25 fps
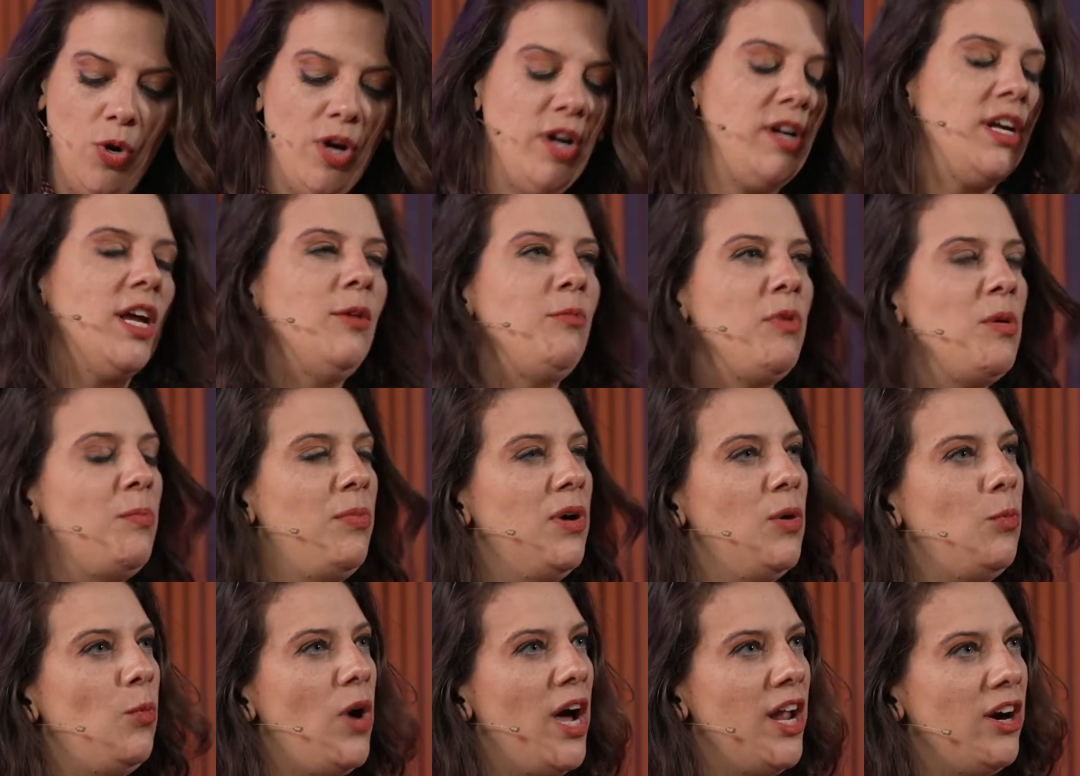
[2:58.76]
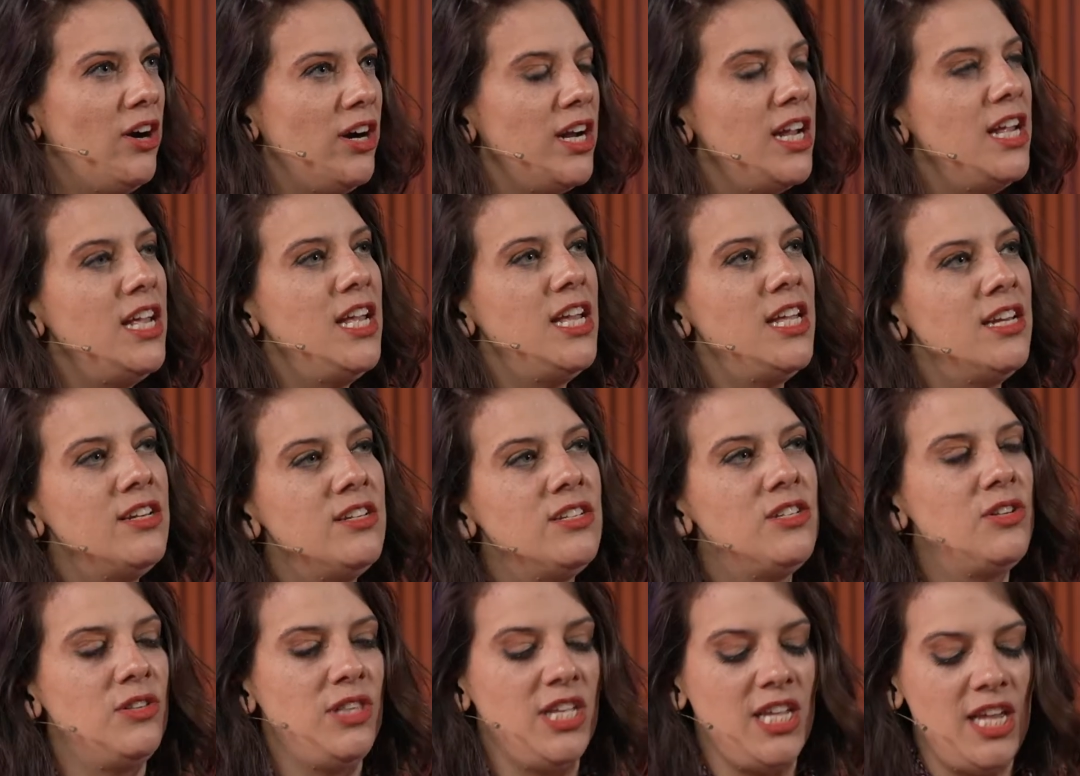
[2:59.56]
Where can we put water
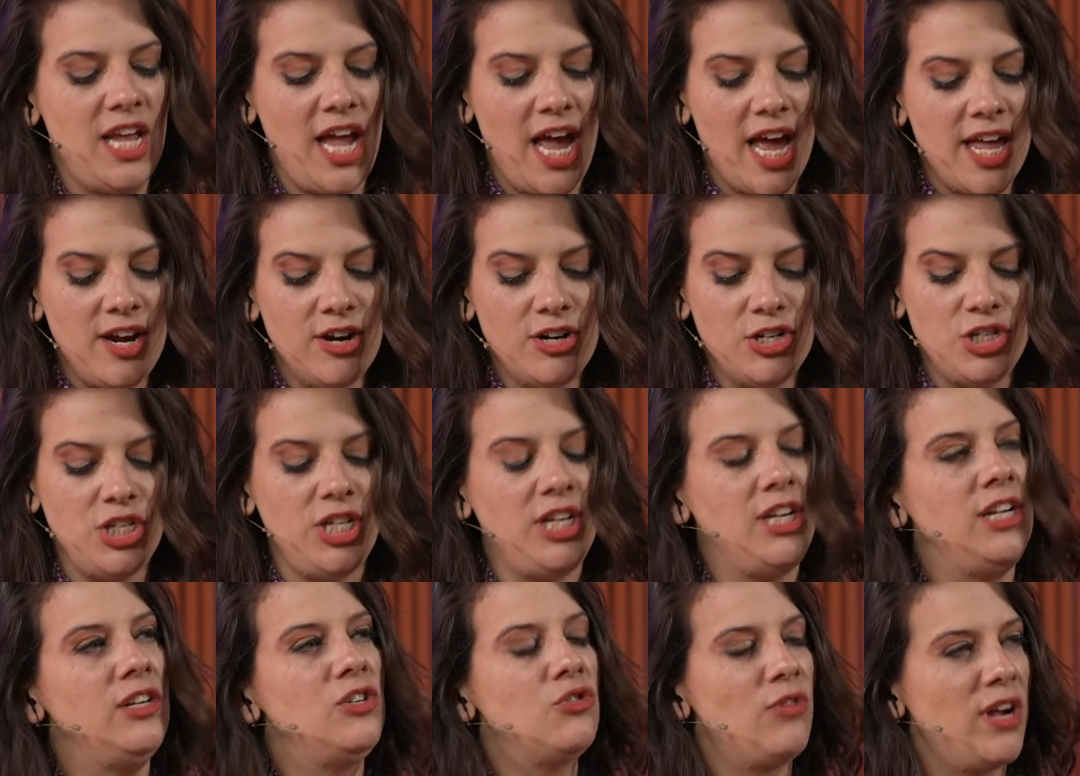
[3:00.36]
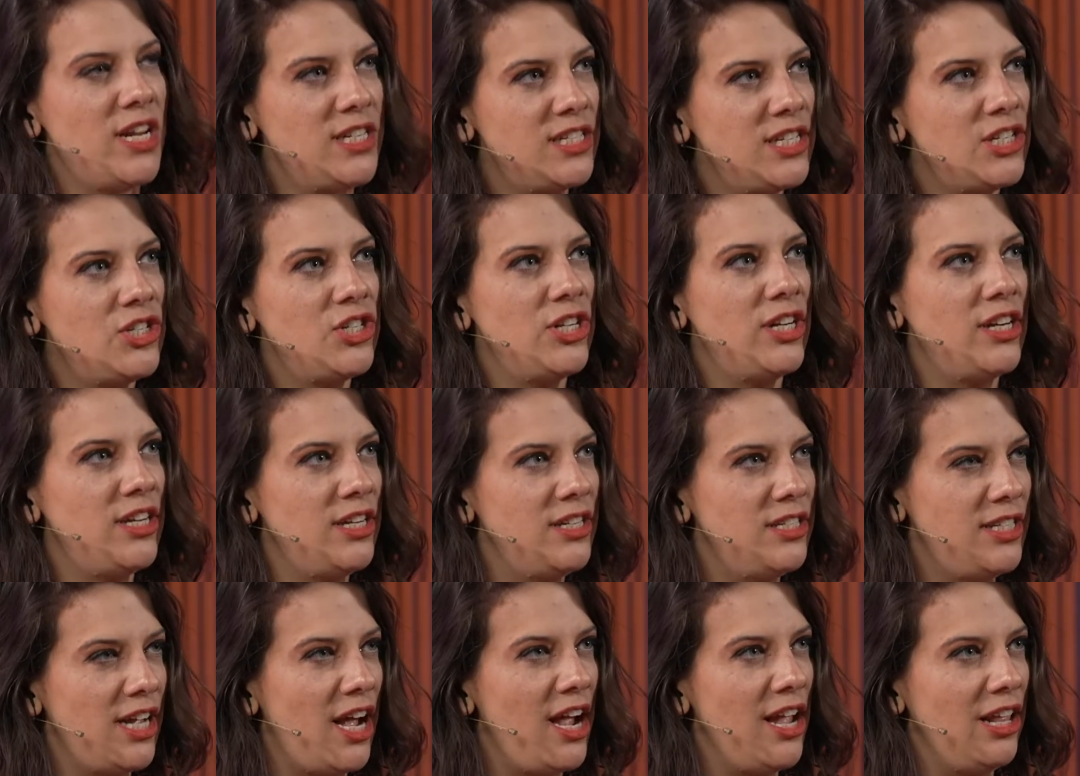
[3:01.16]
into the energy
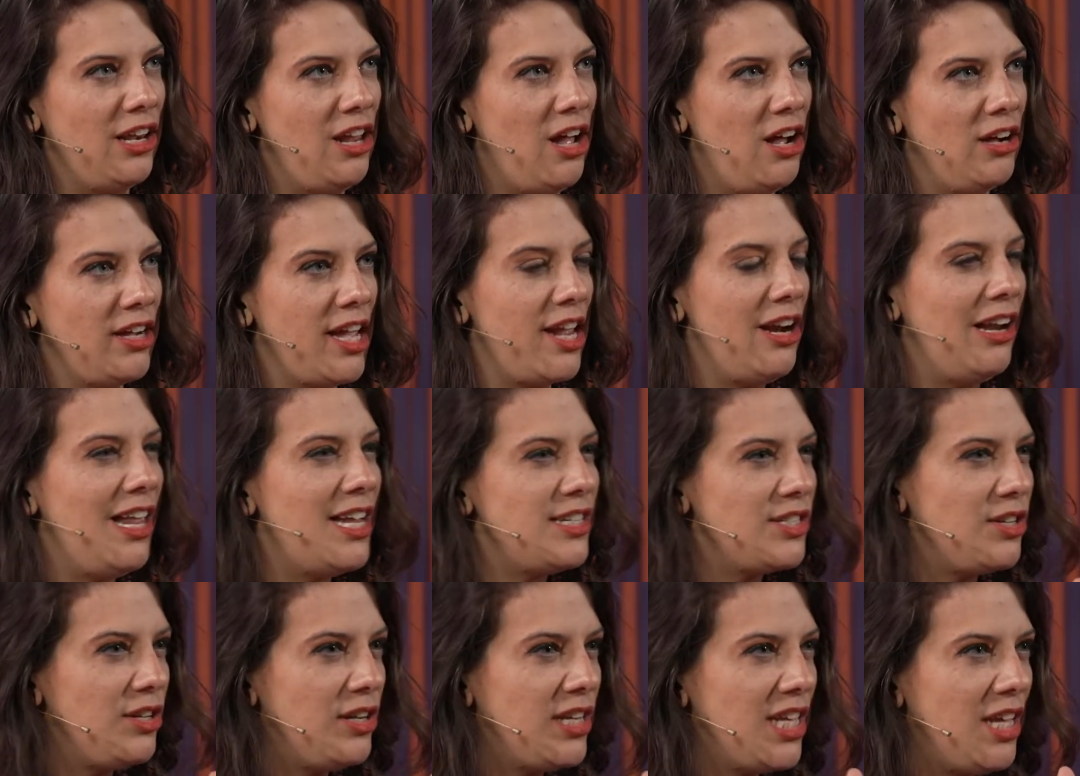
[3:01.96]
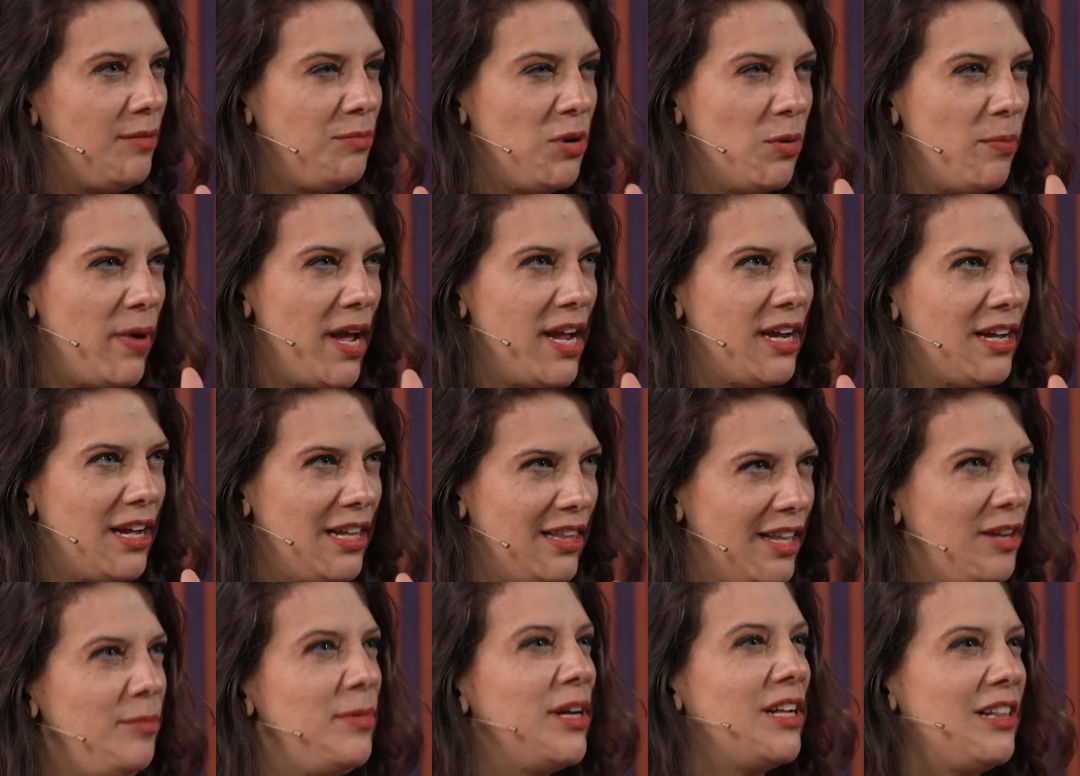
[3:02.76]
transition dialogue? And I'll ask you to keep your mic
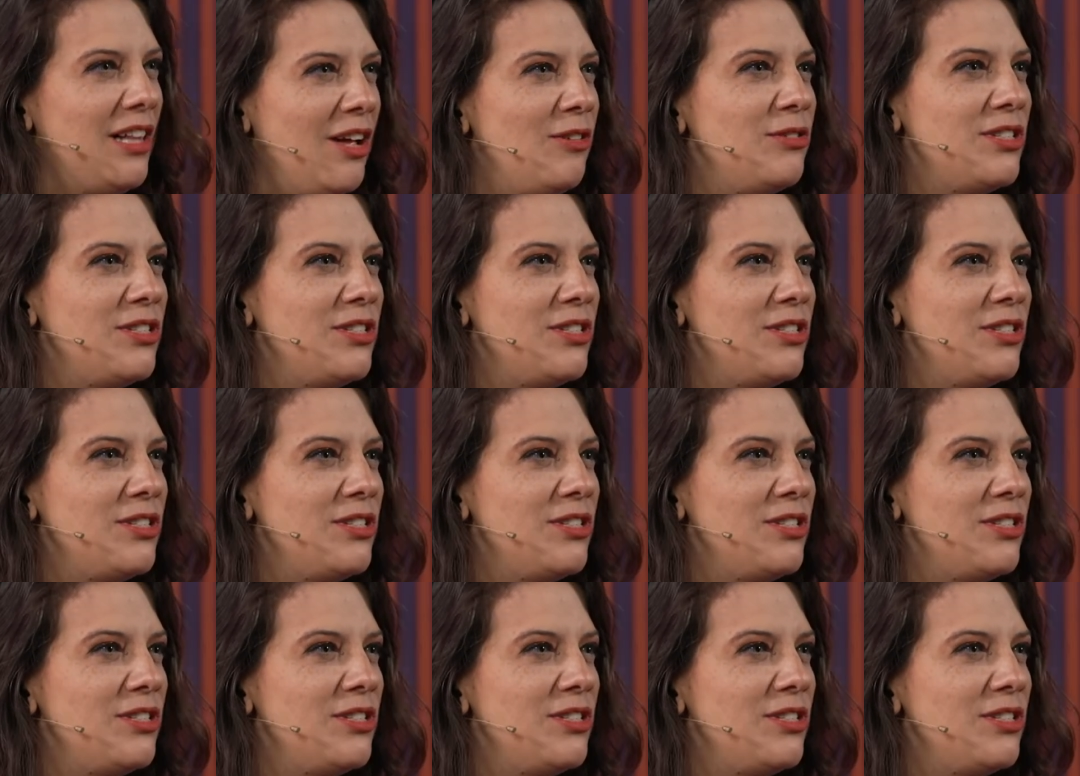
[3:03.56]
a little bit